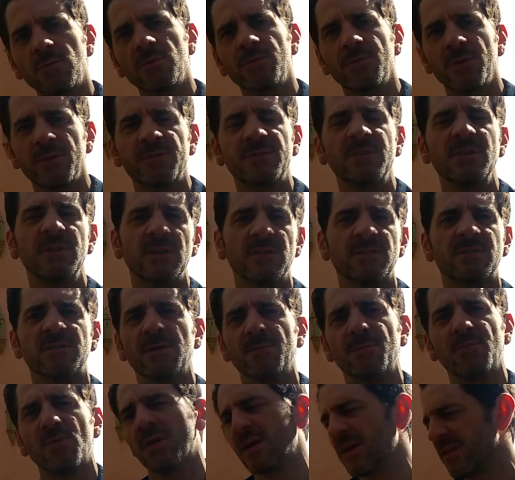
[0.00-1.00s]
this scene is
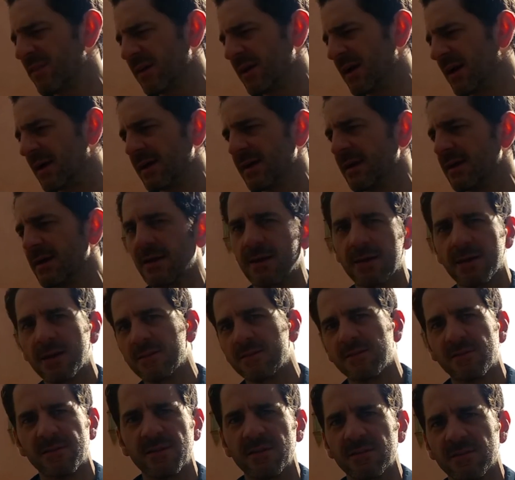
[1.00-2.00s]
simple. I think I get it.
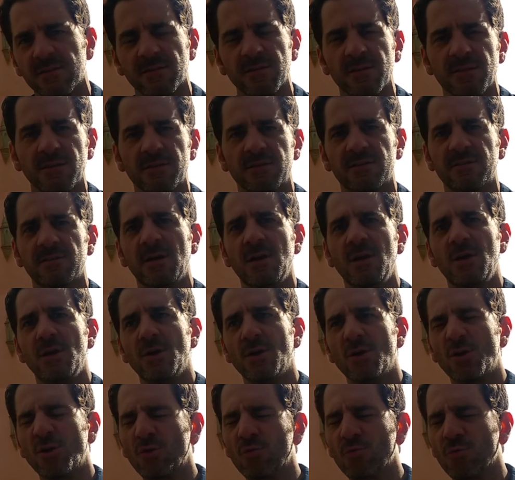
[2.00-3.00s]
It's this and this.
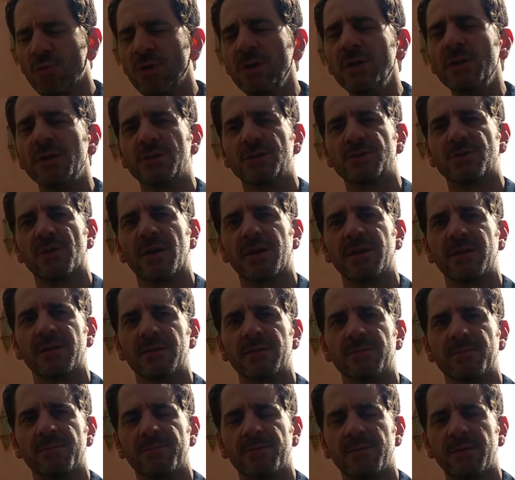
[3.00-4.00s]
You're really trying to